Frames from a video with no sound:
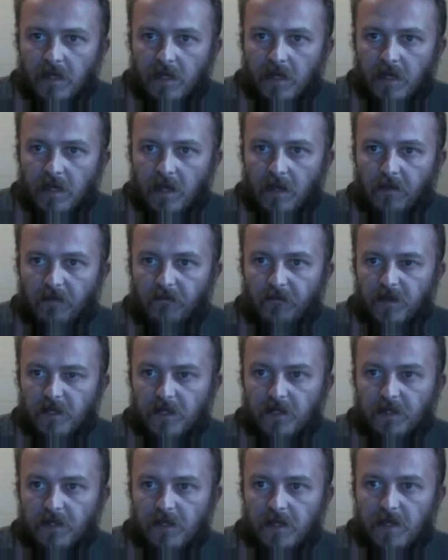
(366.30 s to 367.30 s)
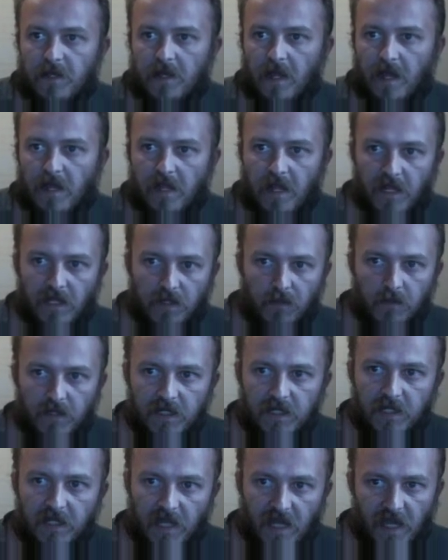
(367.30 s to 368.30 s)
Health officials, and this
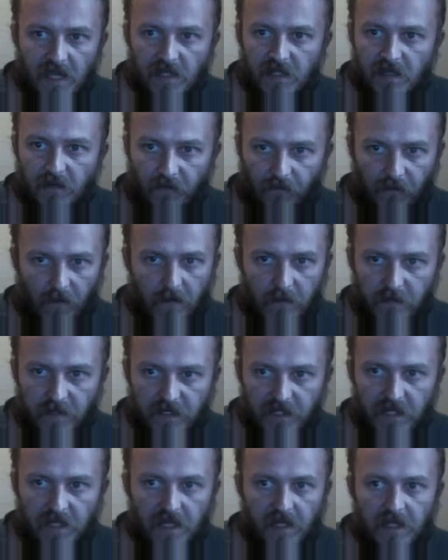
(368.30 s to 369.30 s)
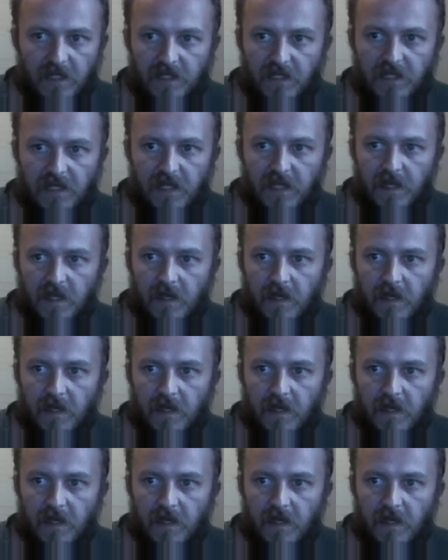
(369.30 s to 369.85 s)
was kits from the CDC.